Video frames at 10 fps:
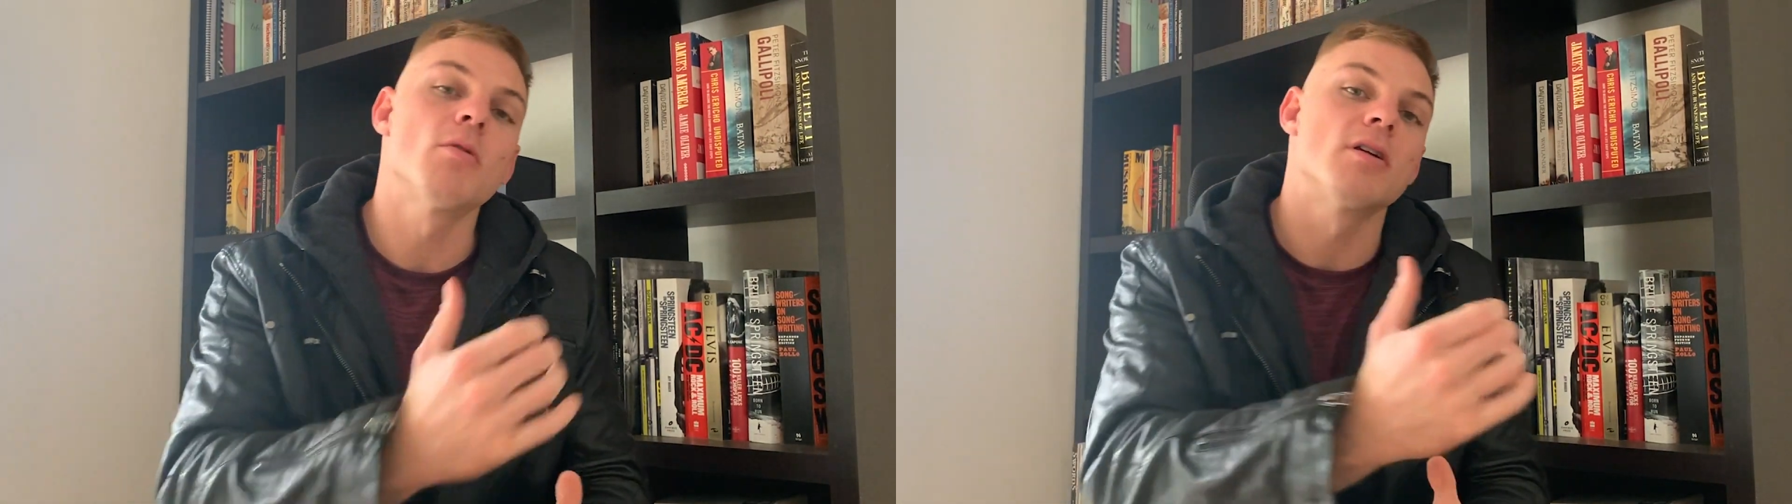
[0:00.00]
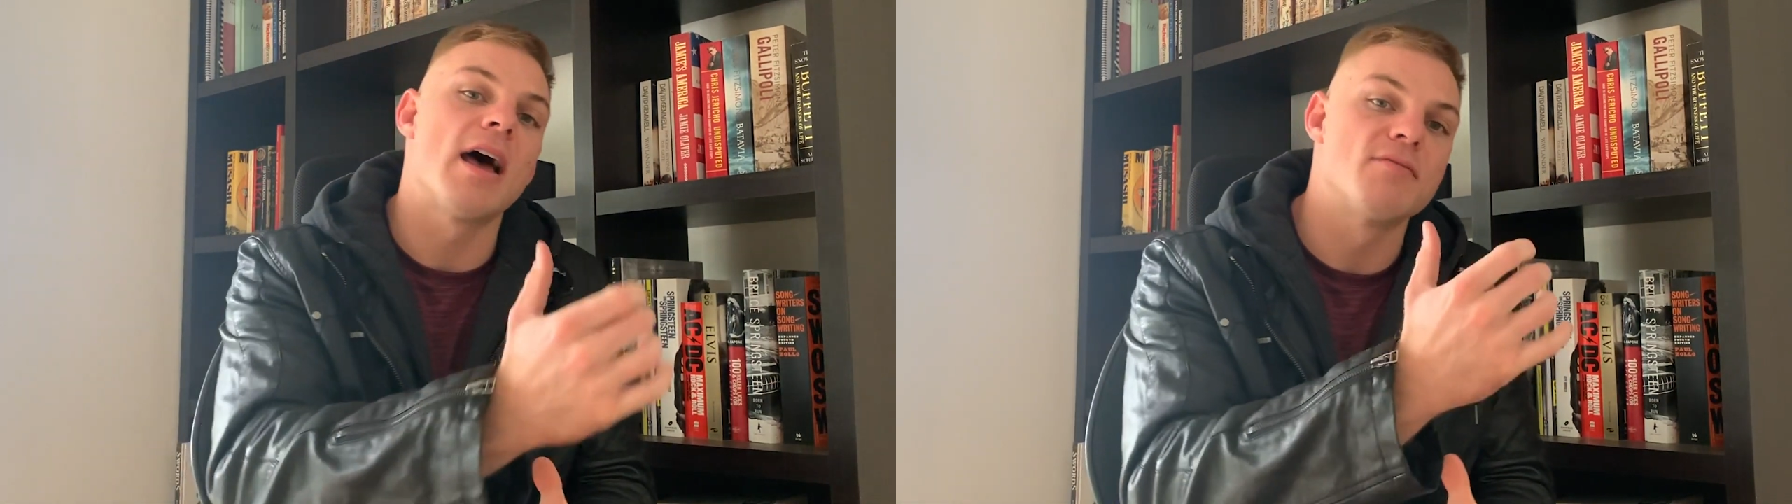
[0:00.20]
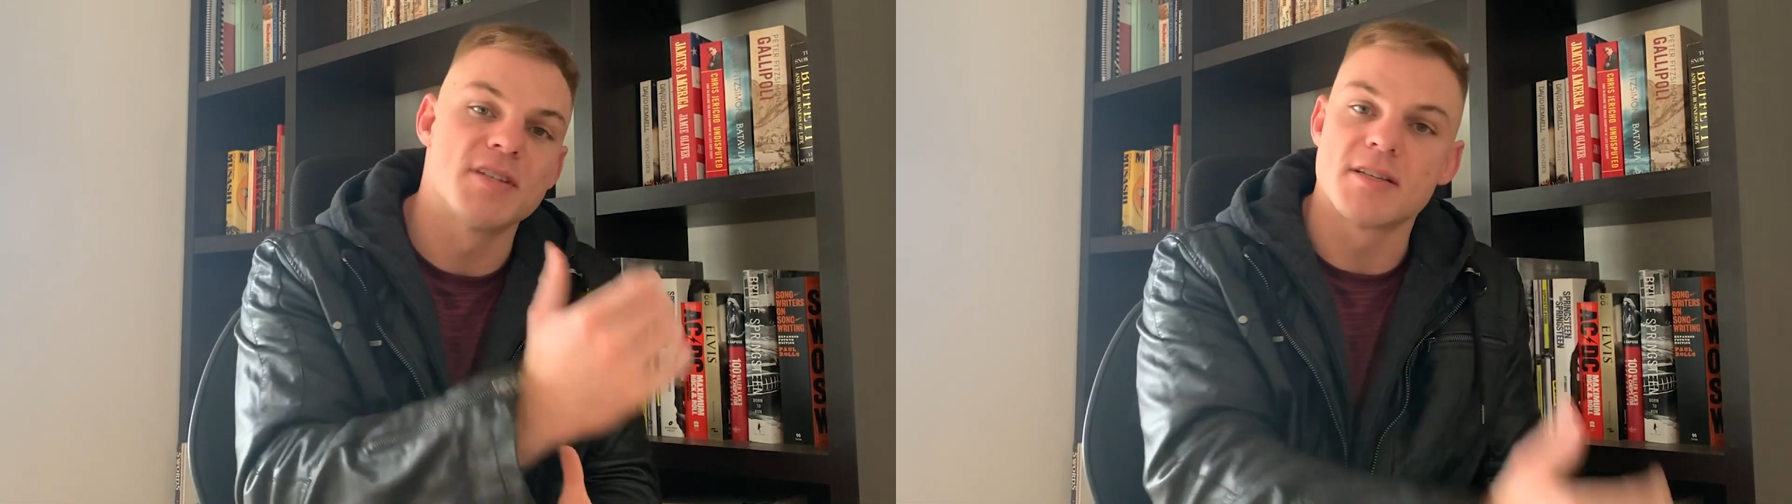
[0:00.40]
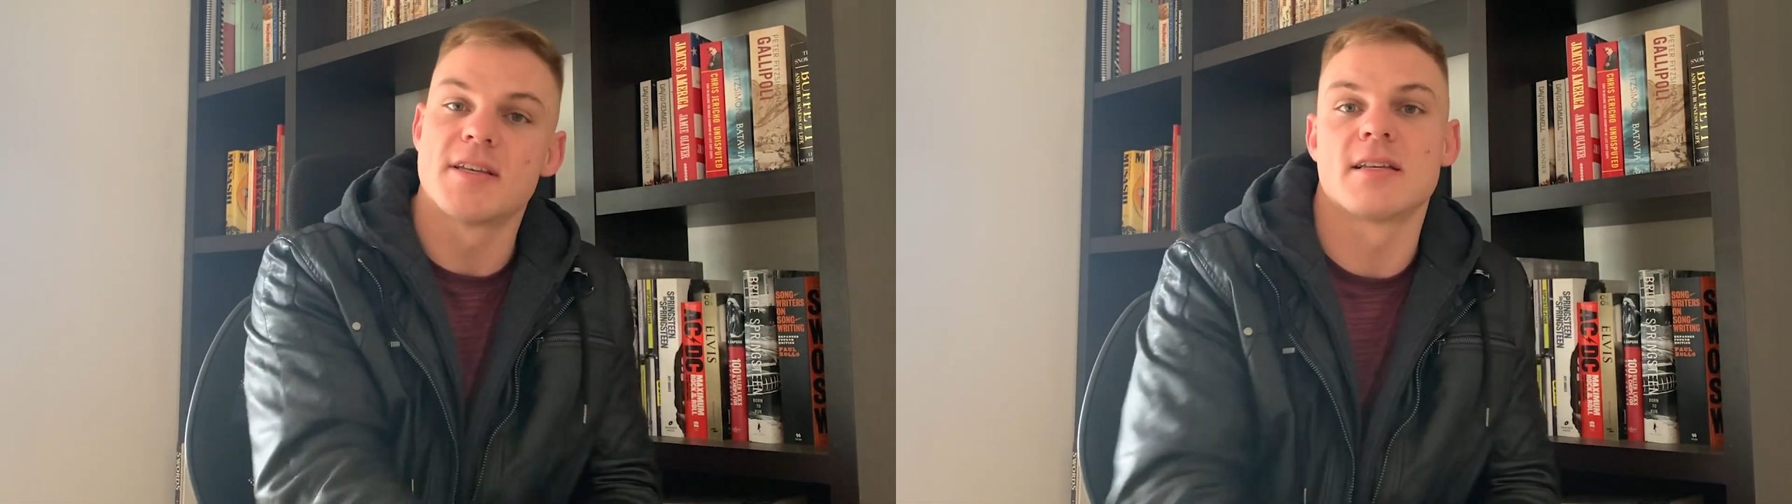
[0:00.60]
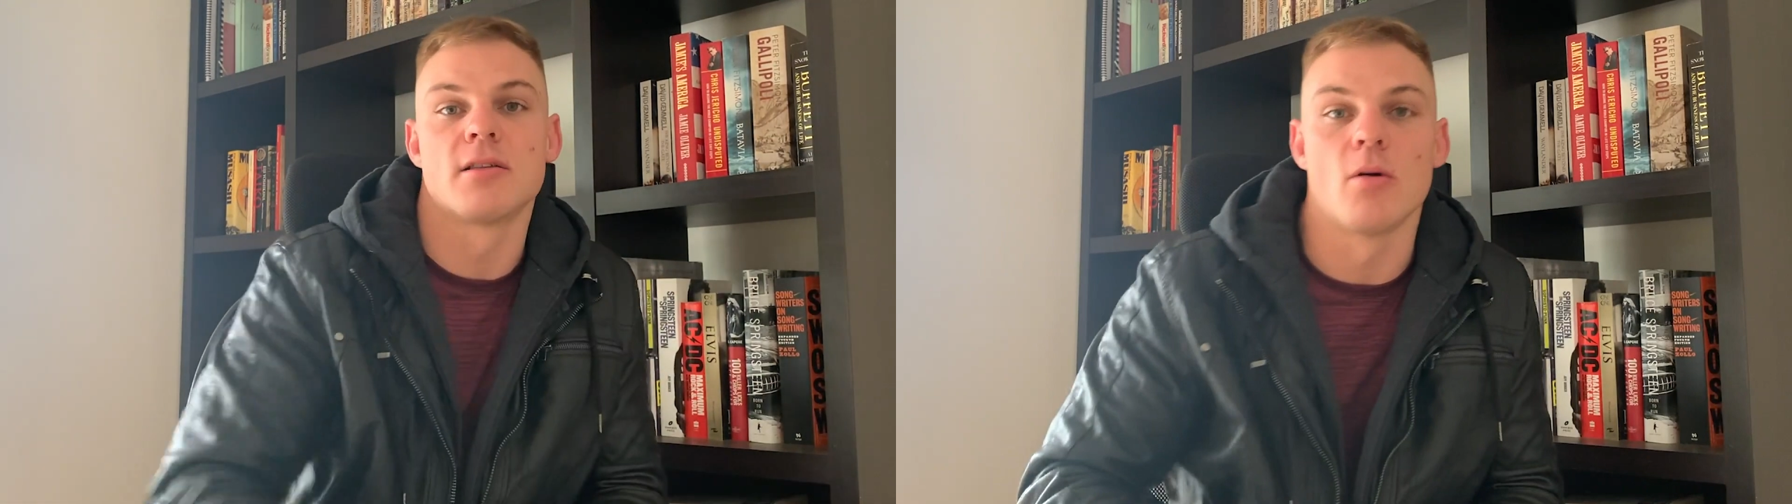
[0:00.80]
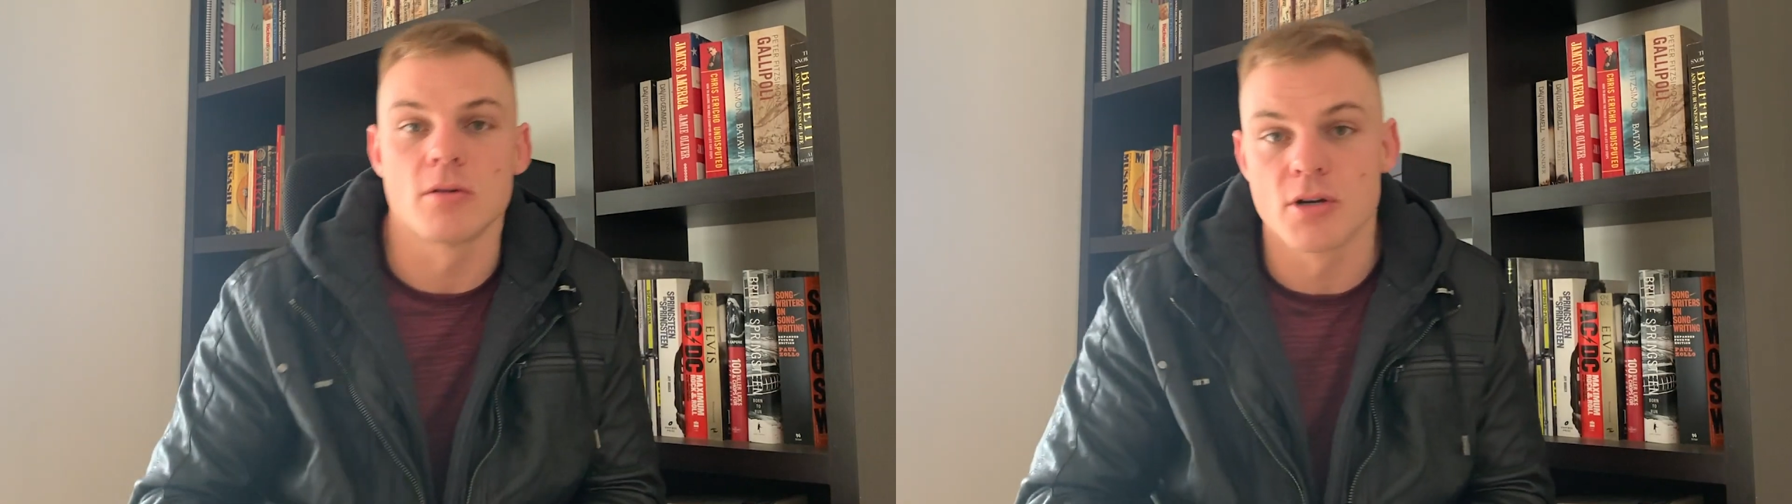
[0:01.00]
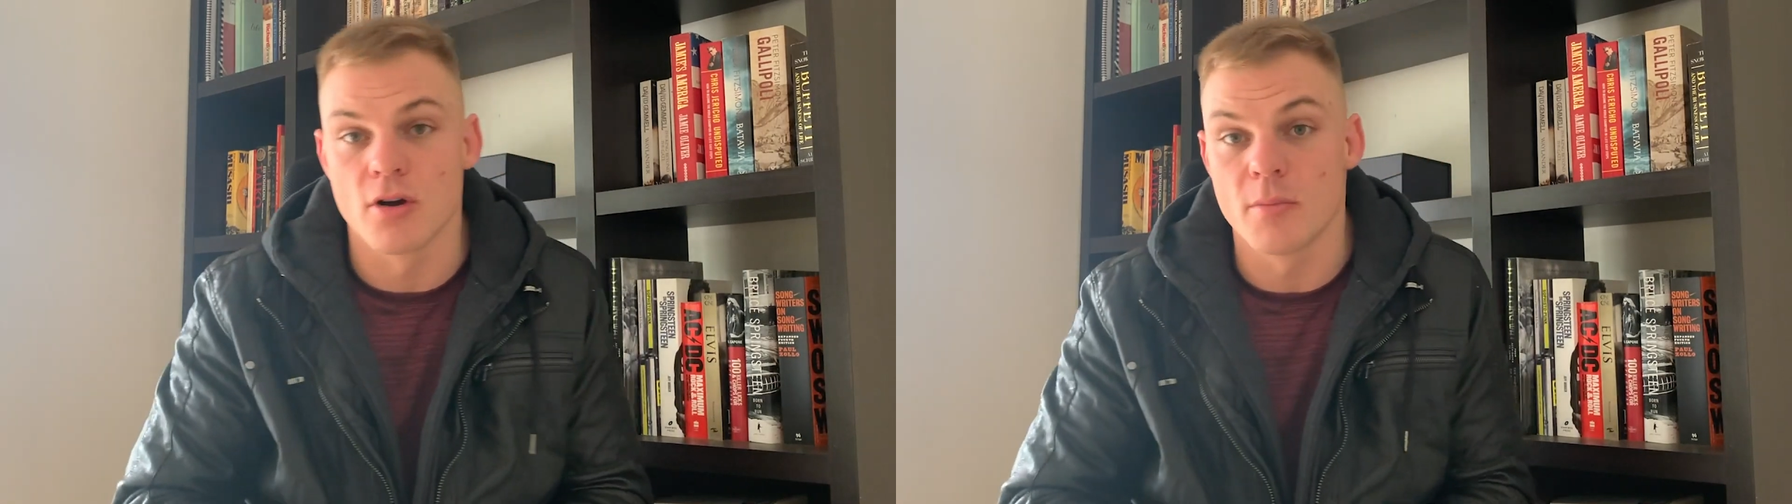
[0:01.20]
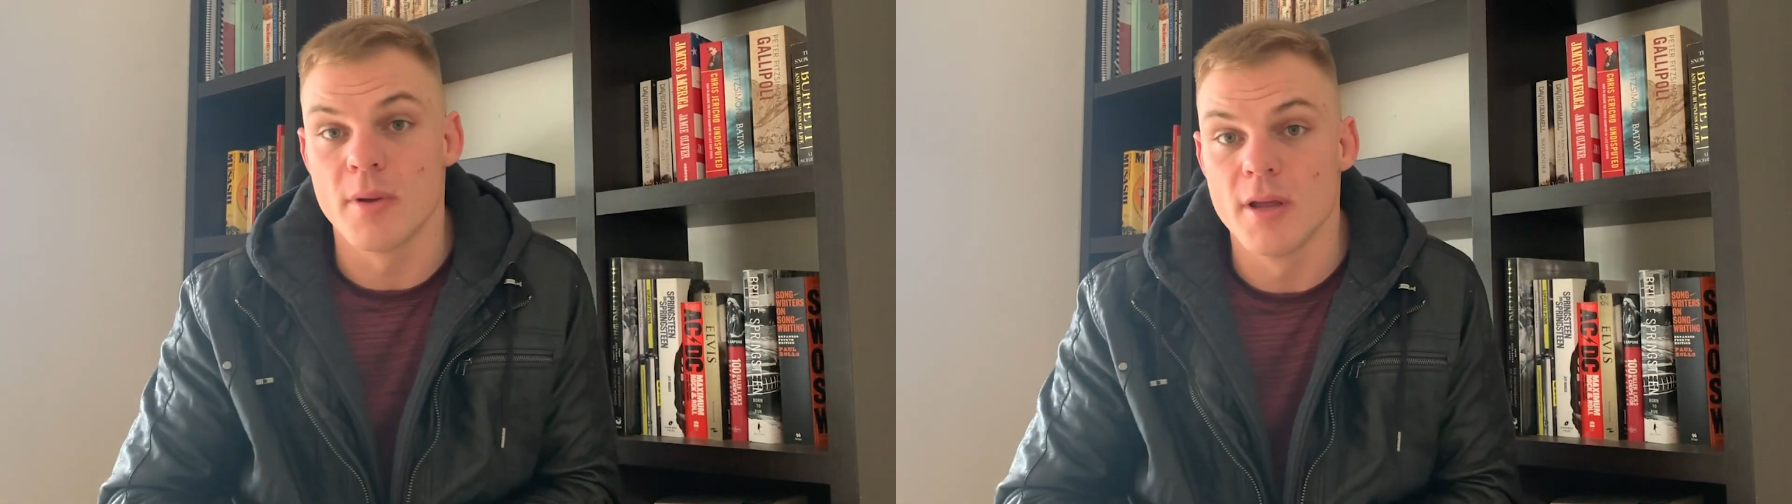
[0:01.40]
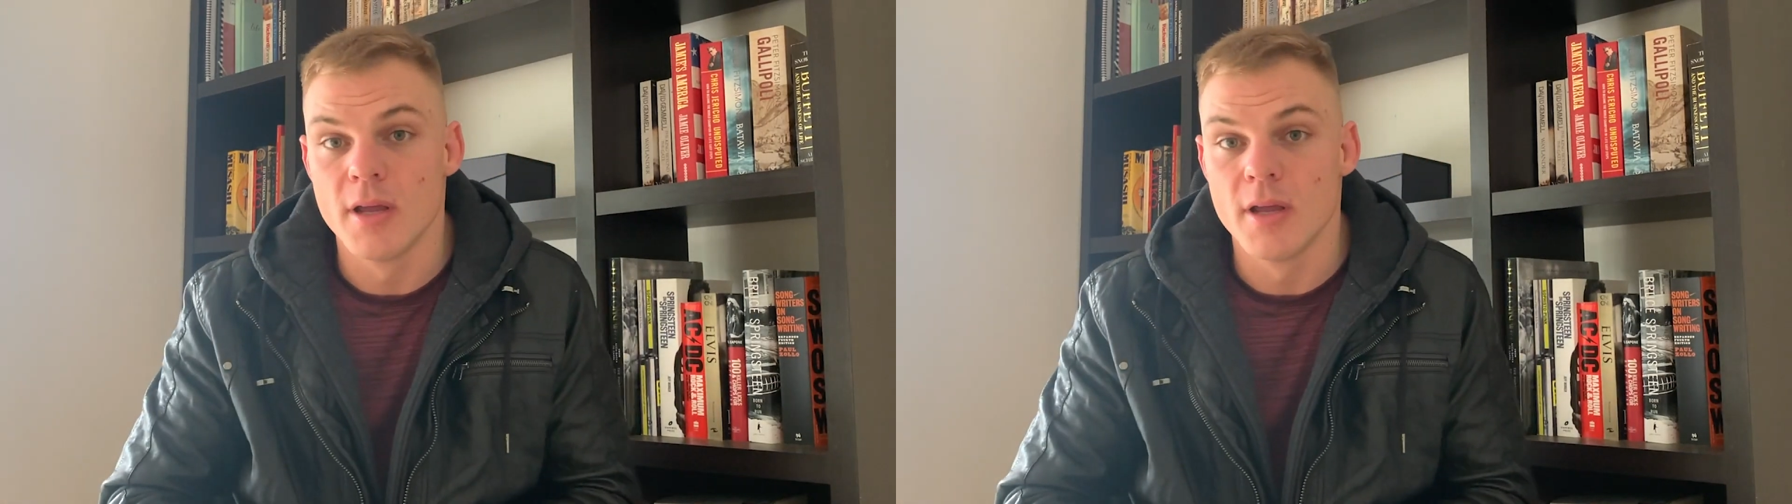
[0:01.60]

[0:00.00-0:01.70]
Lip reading: want to have success long term.